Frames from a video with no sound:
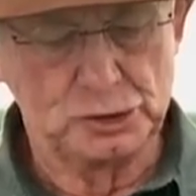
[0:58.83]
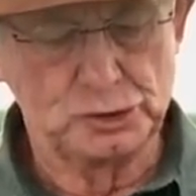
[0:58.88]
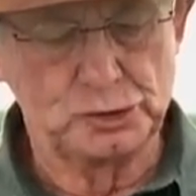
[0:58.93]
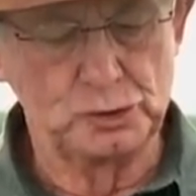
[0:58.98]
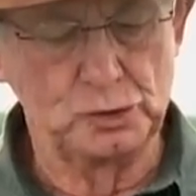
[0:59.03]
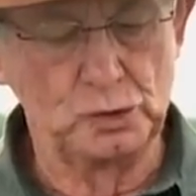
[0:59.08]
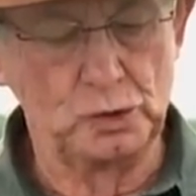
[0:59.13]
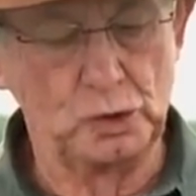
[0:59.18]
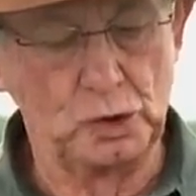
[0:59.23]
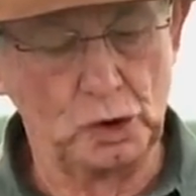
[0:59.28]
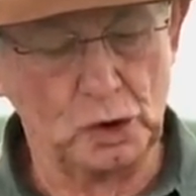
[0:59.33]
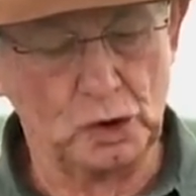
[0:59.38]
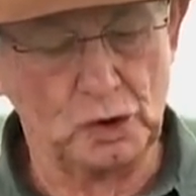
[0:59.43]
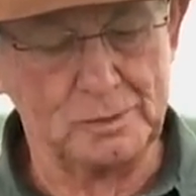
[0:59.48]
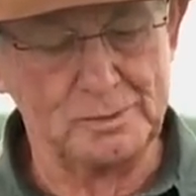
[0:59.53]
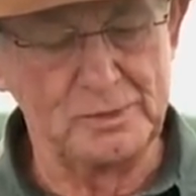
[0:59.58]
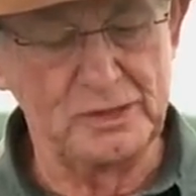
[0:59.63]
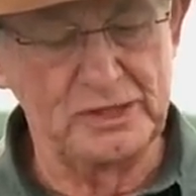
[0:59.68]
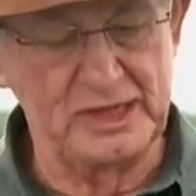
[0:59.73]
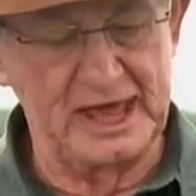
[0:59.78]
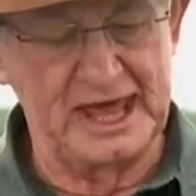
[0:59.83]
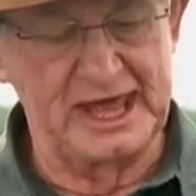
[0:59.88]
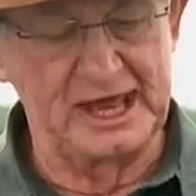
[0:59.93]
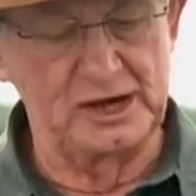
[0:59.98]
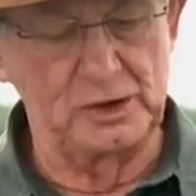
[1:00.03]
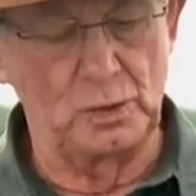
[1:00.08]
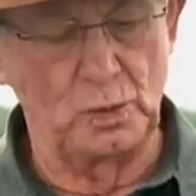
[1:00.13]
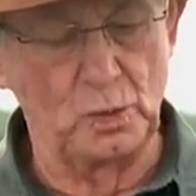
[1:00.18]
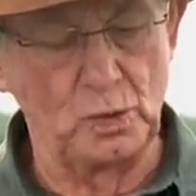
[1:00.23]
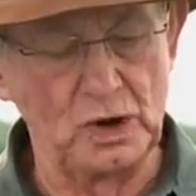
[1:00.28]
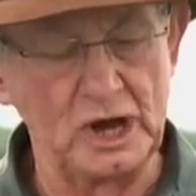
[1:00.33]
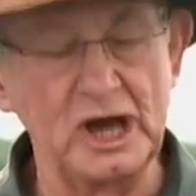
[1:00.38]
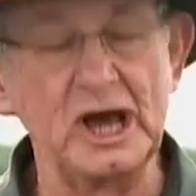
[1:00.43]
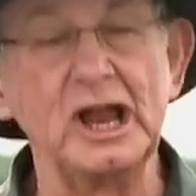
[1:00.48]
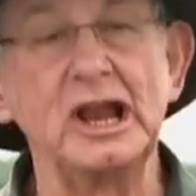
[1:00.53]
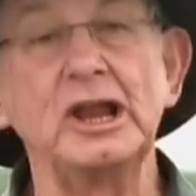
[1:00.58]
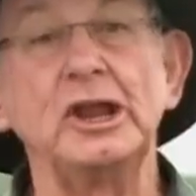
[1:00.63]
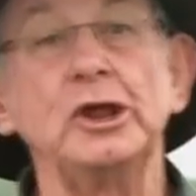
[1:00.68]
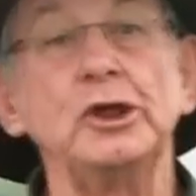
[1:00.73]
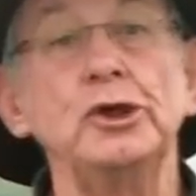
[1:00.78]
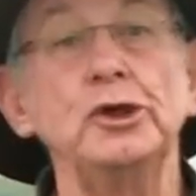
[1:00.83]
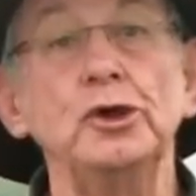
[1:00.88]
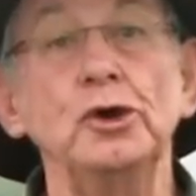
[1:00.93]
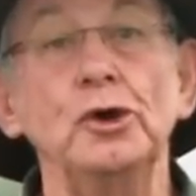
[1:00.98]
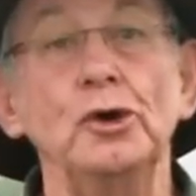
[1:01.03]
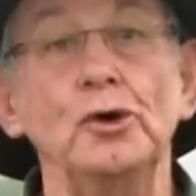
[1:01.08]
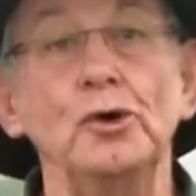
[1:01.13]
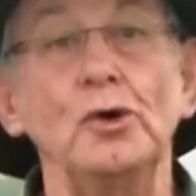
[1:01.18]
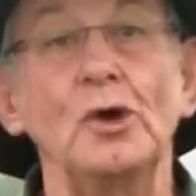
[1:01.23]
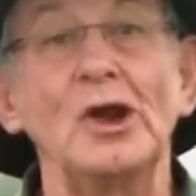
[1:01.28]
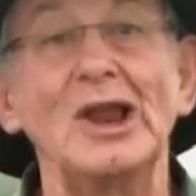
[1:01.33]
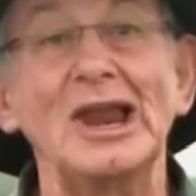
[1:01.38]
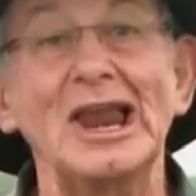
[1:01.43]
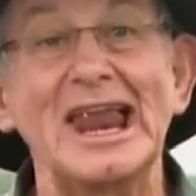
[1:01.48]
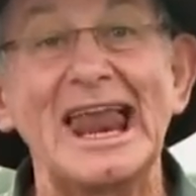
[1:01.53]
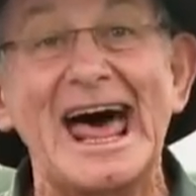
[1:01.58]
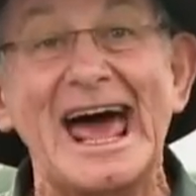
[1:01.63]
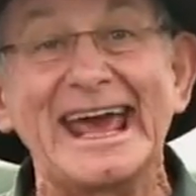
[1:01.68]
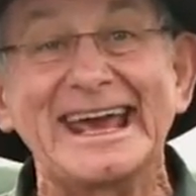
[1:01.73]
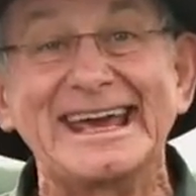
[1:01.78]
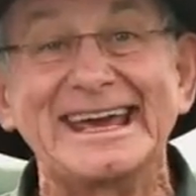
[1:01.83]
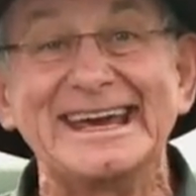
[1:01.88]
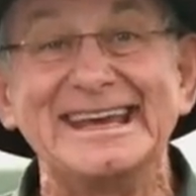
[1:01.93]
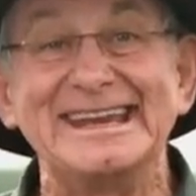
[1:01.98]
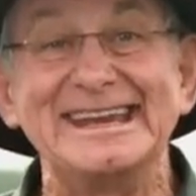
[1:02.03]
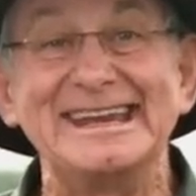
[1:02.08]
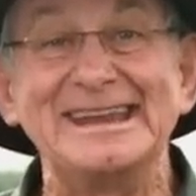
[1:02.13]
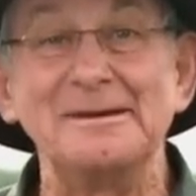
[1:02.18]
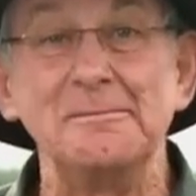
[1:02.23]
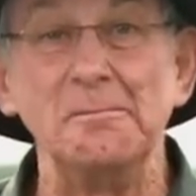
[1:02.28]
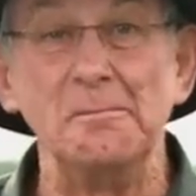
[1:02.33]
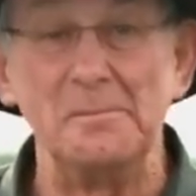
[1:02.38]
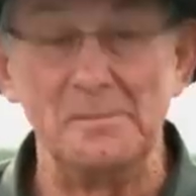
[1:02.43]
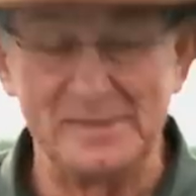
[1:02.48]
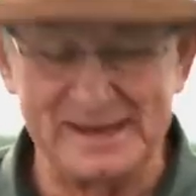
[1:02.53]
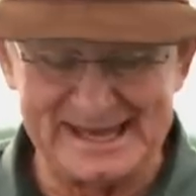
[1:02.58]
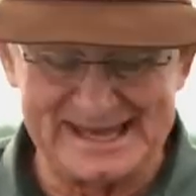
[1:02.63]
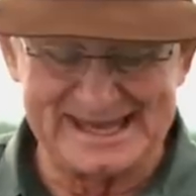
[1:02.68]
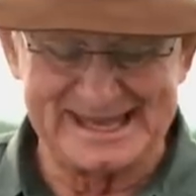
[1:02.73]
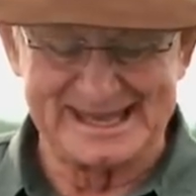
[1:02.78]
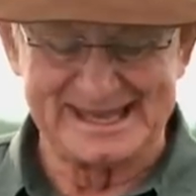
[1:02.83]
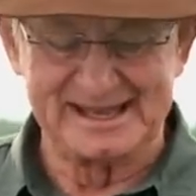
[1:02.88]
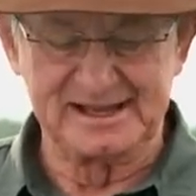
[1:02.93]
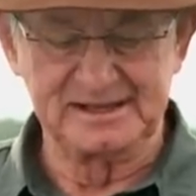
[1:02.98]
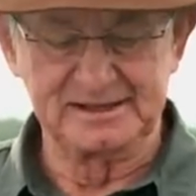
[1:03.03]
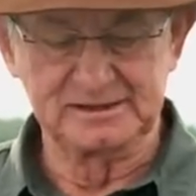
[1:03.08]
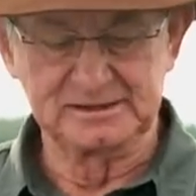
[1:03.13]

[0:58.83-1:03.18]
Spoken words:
To whom then will you liken me?